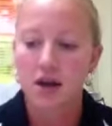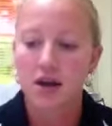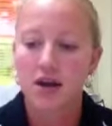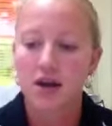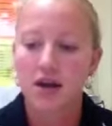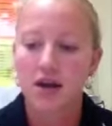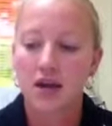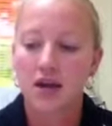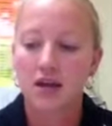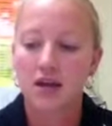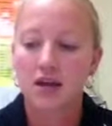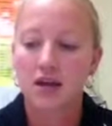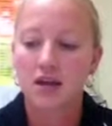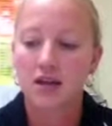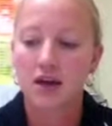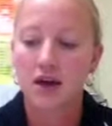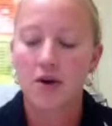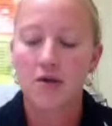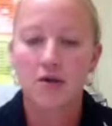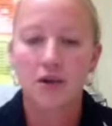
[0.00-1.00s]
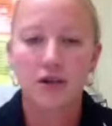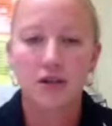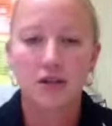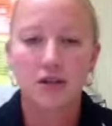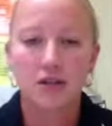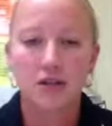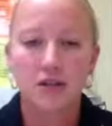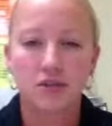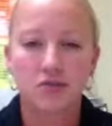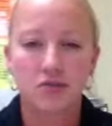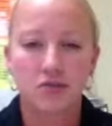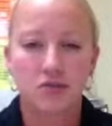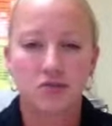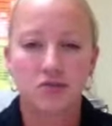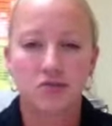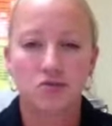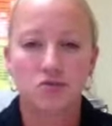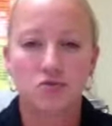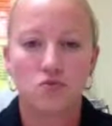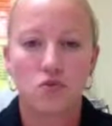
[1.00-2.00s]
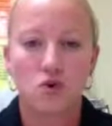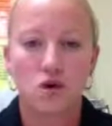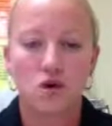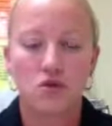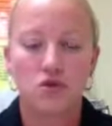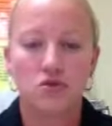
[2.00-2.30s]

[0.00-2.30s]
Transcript: and allow kids to want